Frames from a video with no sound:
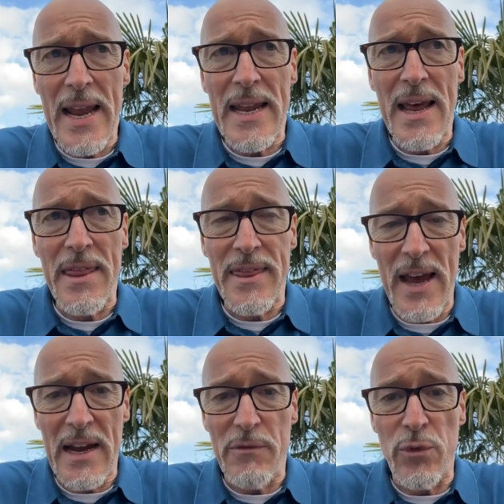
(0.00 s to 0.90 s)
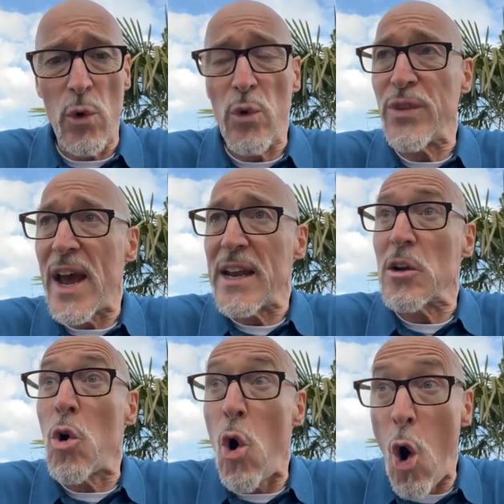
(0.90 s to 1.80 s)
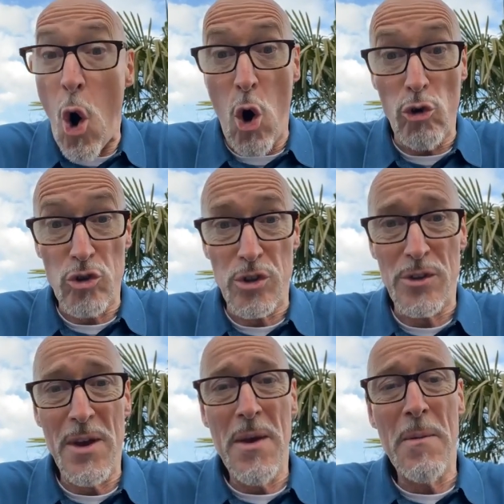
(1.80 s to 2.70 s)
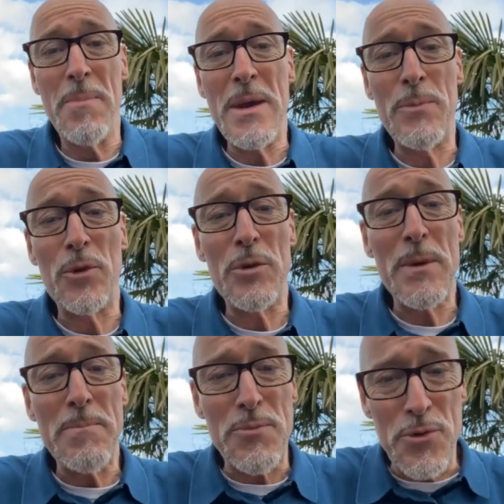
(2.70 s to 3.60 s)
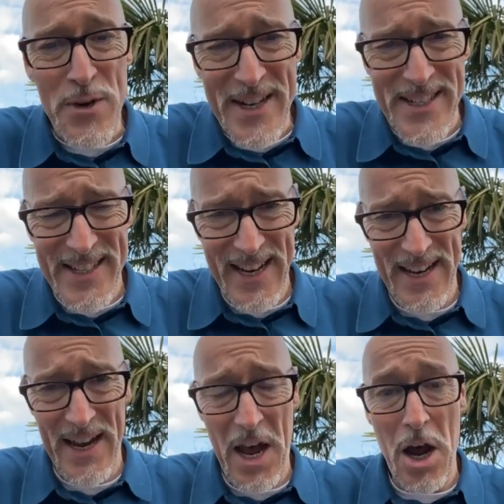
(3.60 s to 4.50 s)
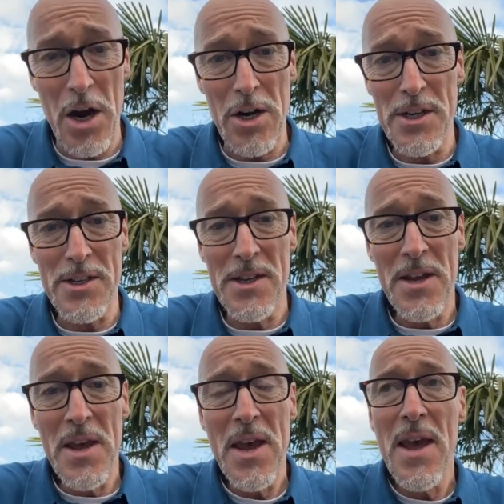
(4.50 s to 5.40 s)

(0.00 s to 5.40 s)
and that will then cause people to be pricked in the heart,